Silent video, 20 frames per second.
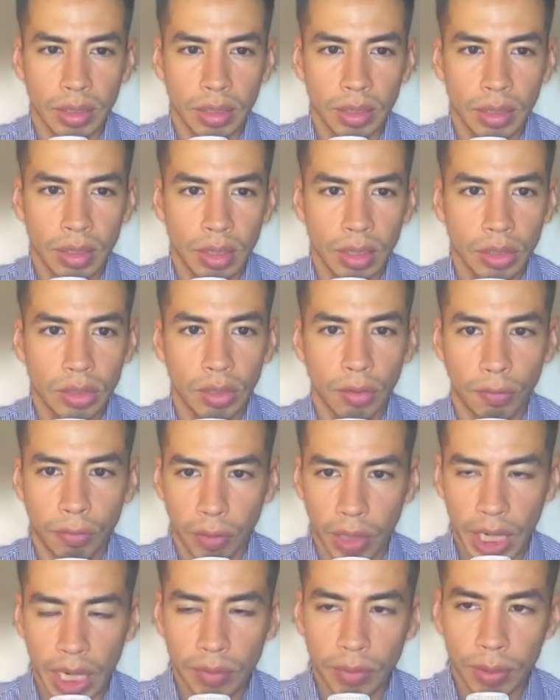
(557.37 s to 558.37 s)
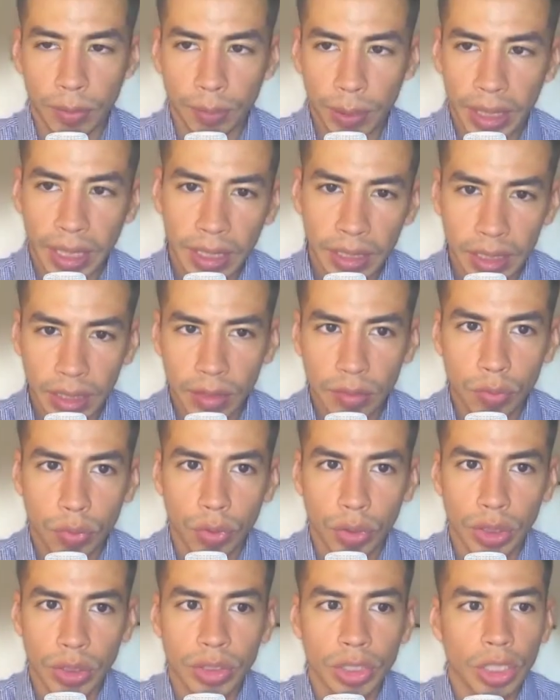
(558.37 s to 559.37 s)
So for every paid
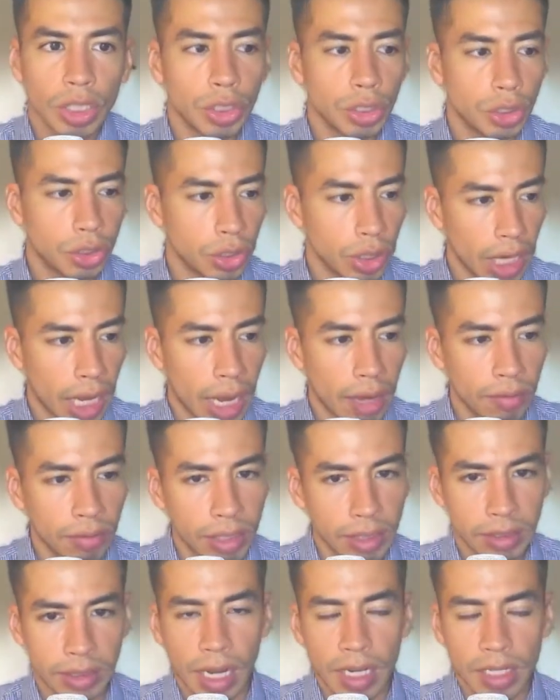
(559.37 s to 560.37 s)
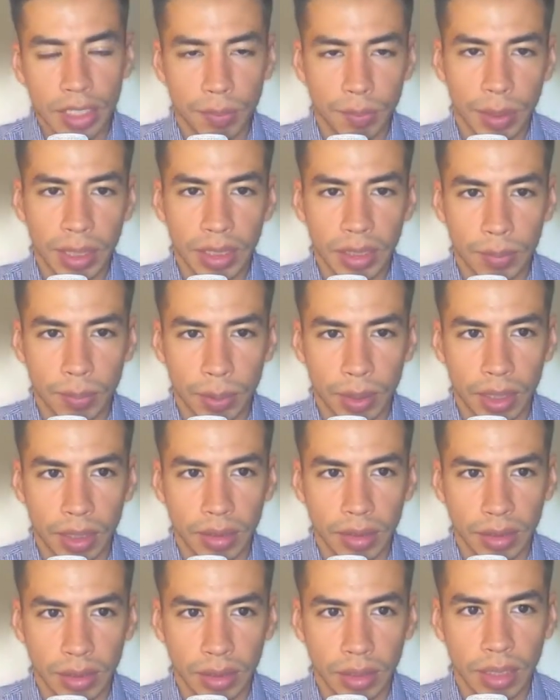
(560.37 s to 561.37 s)
invoice, you should have an attached bank deposit.
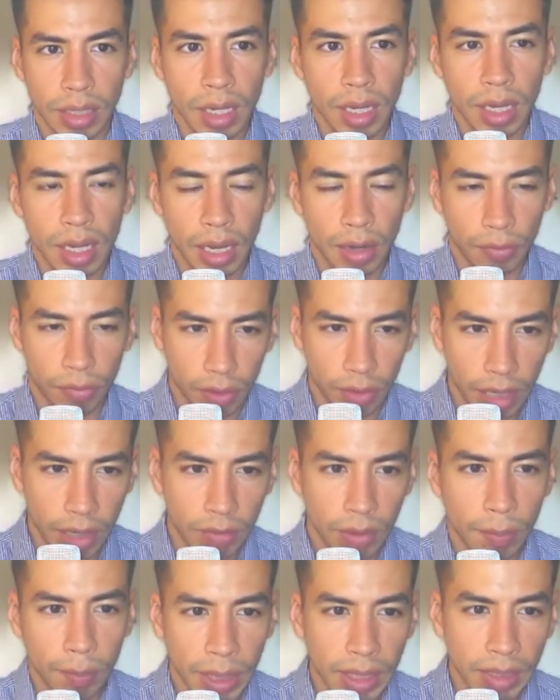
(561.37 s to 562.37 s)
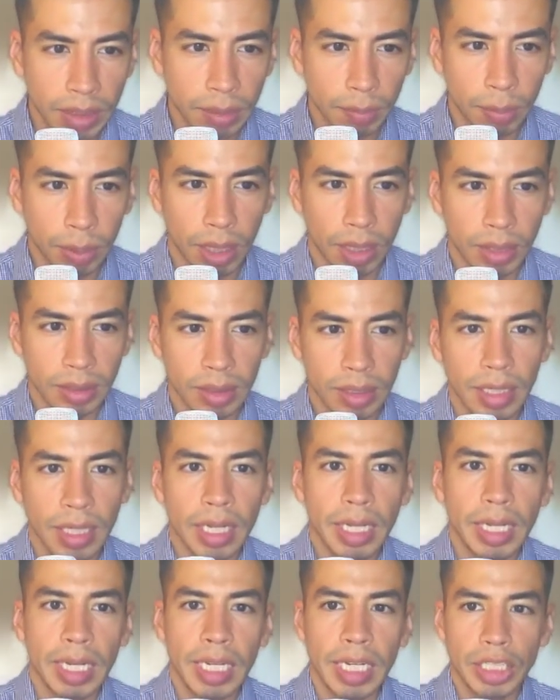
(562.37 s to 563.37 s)
And for every bank deposit,
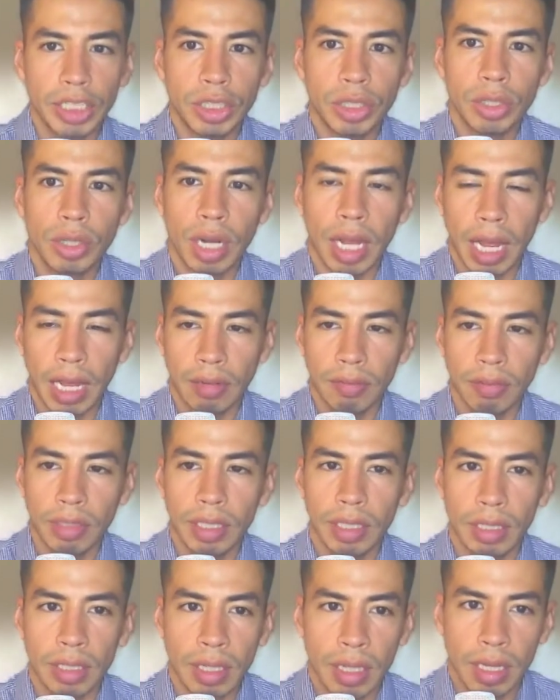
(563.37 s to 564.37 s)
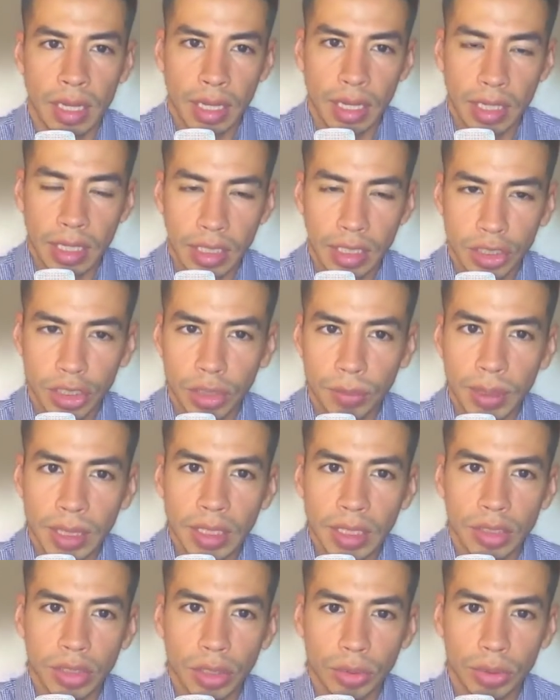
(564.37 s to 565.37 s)
it should be
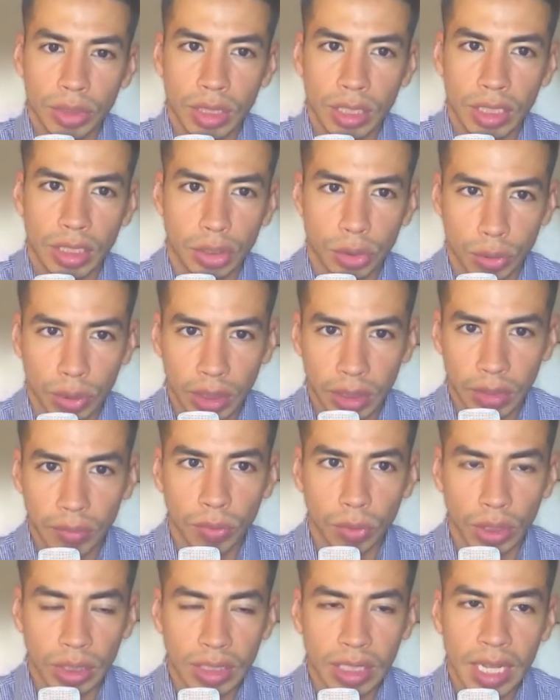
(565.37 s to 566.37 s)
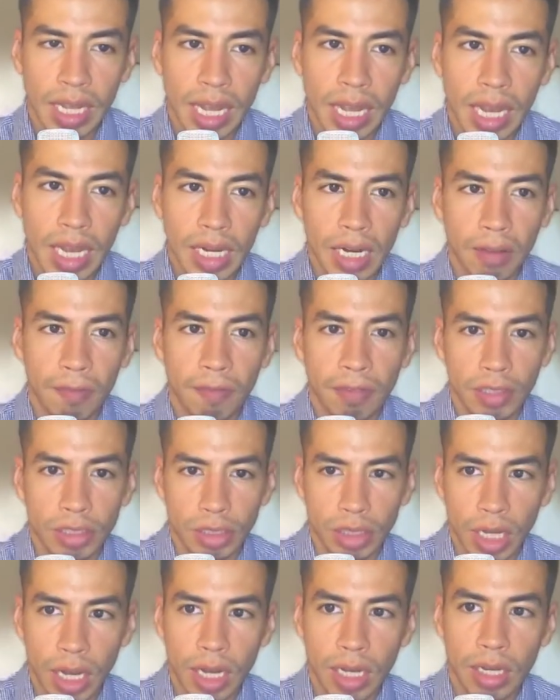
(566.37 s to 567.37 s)
associated to an invoice. And if there's
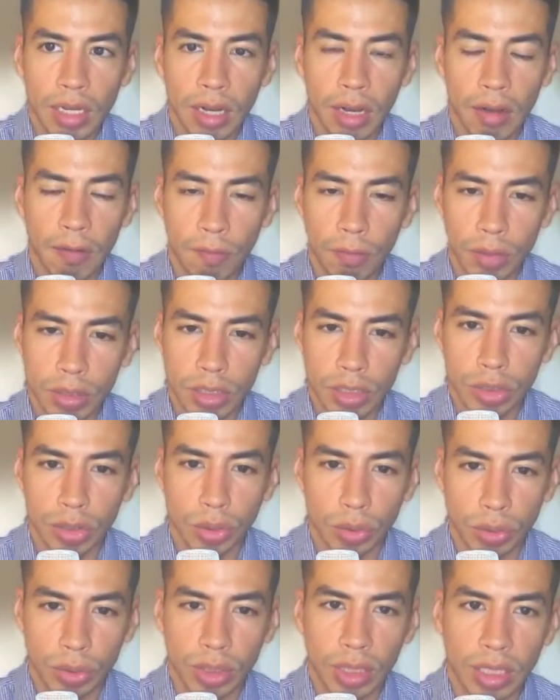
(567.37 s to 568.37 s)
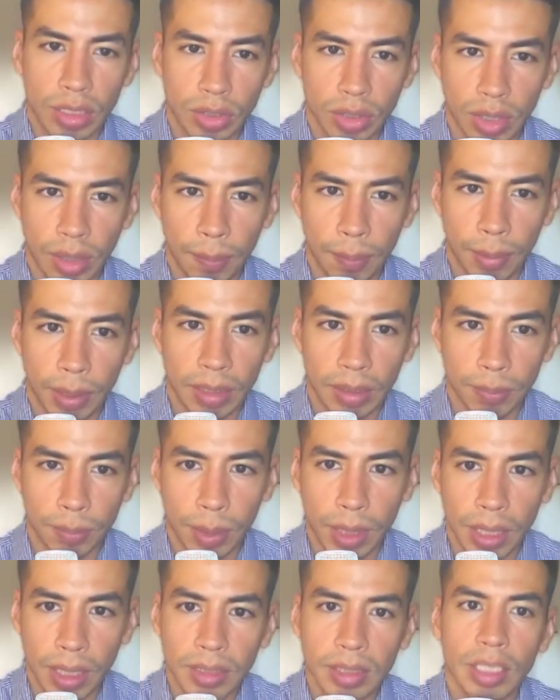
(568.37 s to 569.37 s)
not an invoice associated to that bank
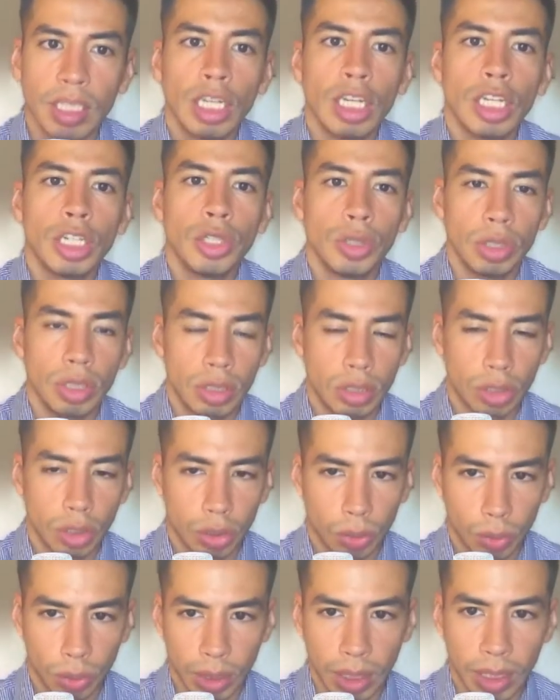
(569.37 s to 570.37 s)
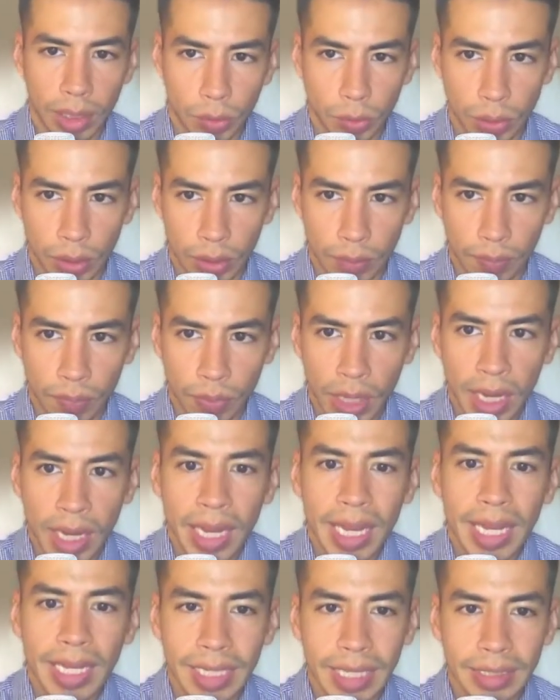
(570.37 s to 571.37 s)
deposit, you need to create one.
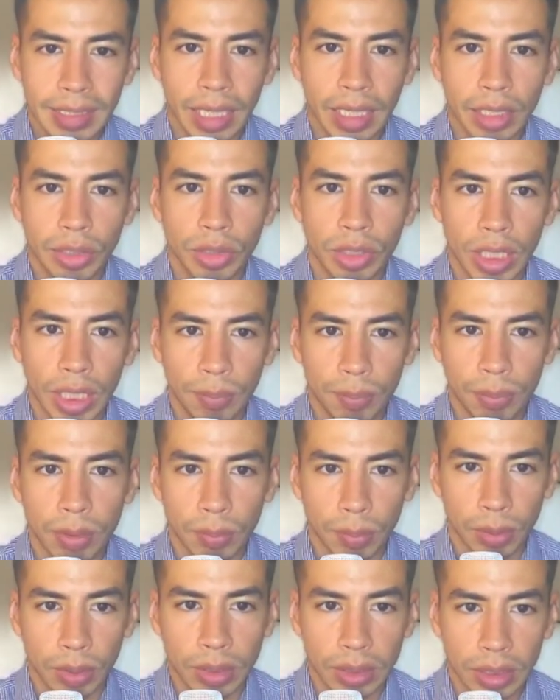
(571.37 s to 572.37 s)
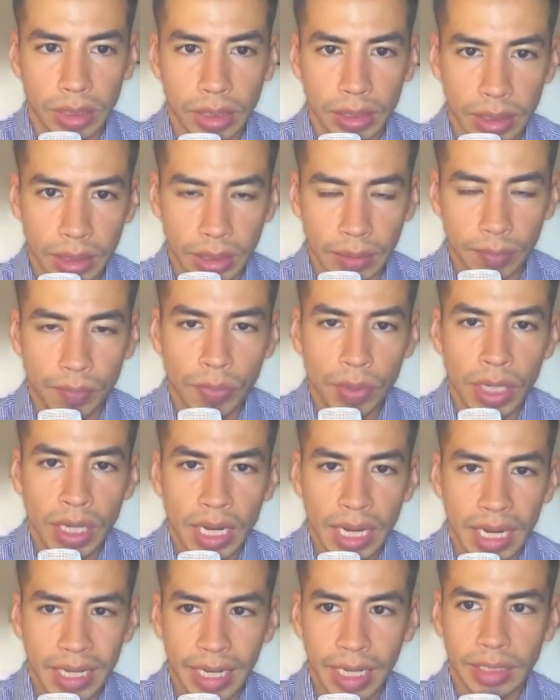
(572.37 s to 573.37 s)
And that's how you keep your books clean.
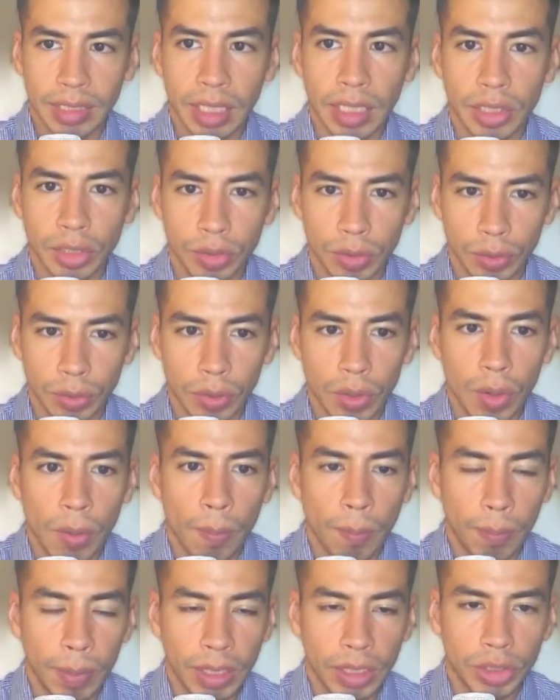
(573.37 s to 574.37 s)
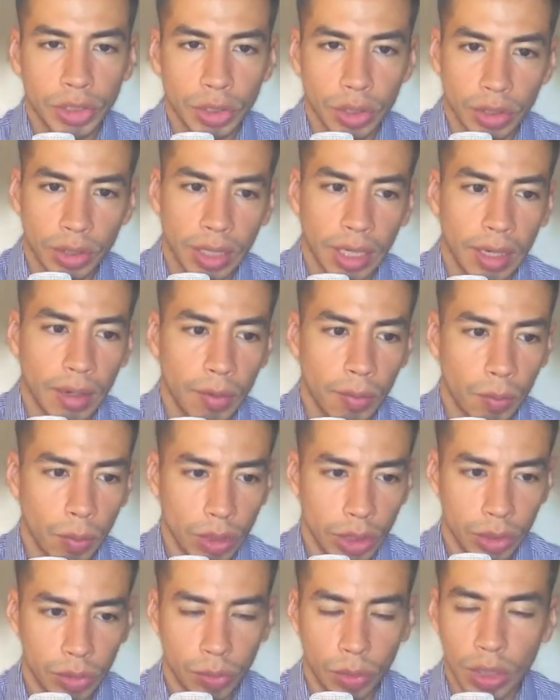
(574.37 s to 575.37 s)
And that's how you make sure that when
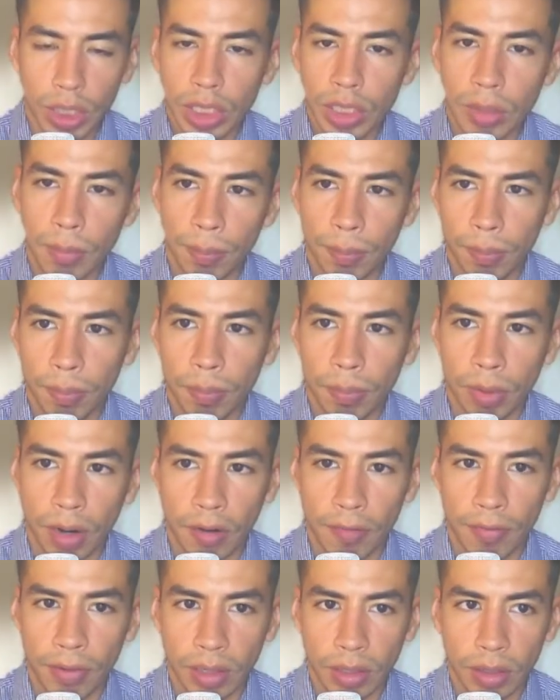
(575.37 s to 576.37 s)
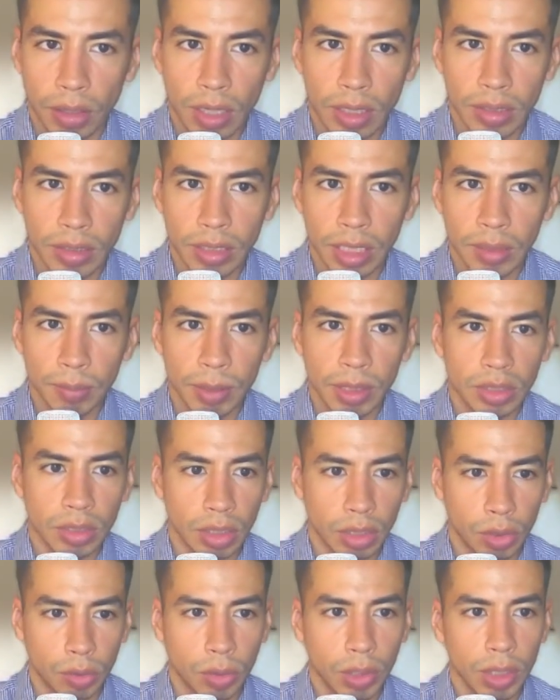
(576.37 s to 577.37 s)
you're running your profit and loss statements on
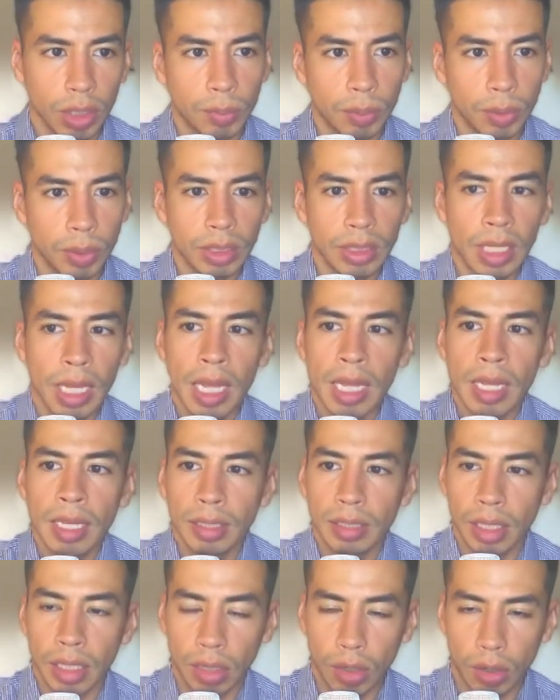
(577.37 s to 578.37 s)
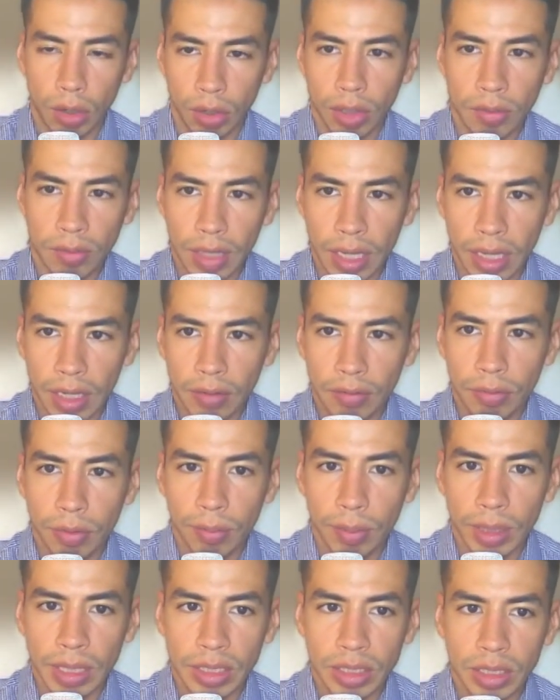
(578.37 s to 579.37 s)
QuickBooks, that all of that
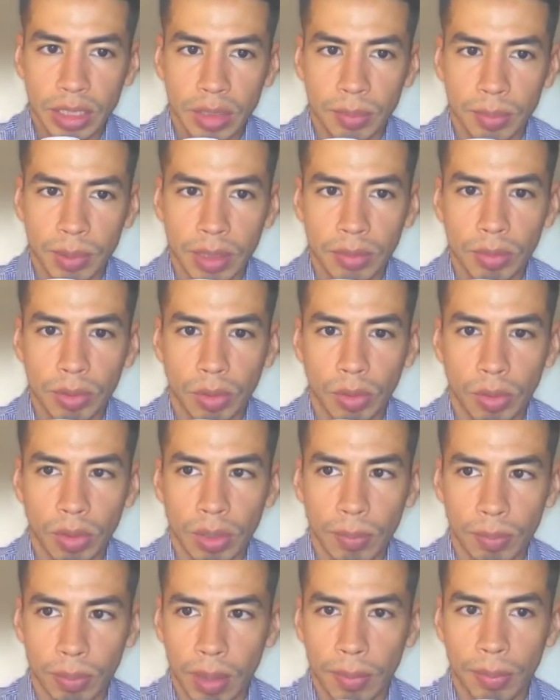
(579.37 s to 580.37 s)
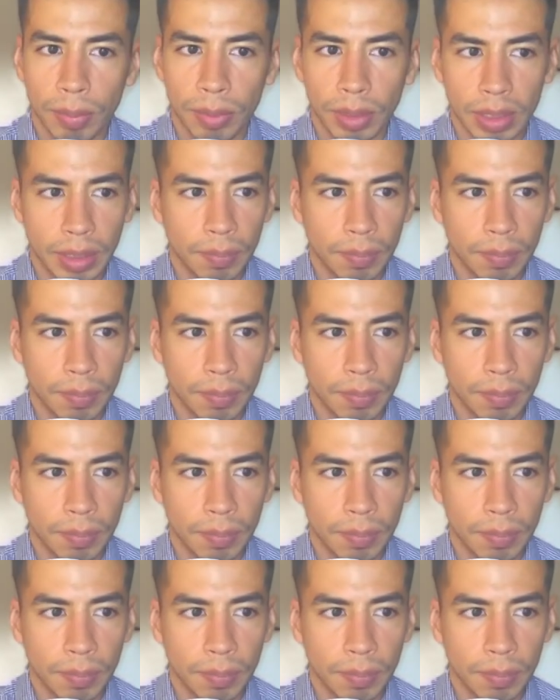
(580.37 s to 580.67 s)
information is being recorded properly.